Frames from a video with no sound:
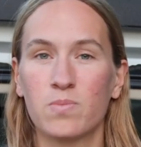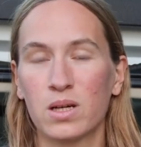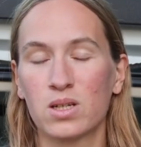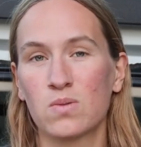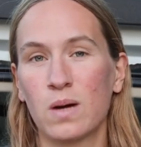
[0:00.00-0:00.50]

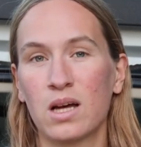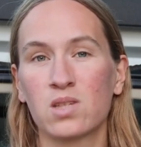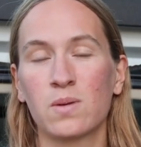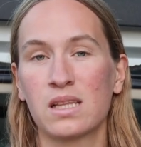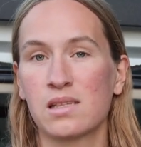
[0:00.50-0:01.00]
bigger
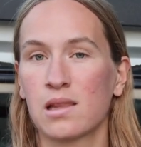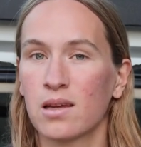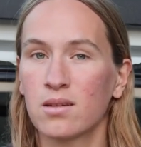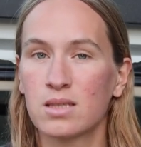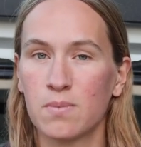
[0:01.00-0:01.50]
swells when it's a
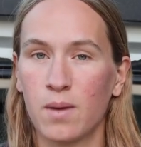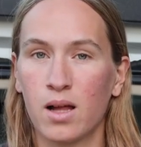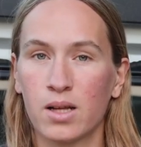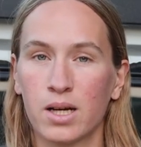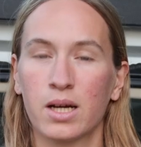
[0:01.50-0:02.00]
little
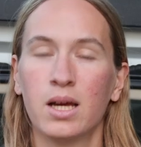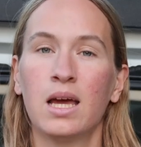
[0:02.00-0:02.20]
smaller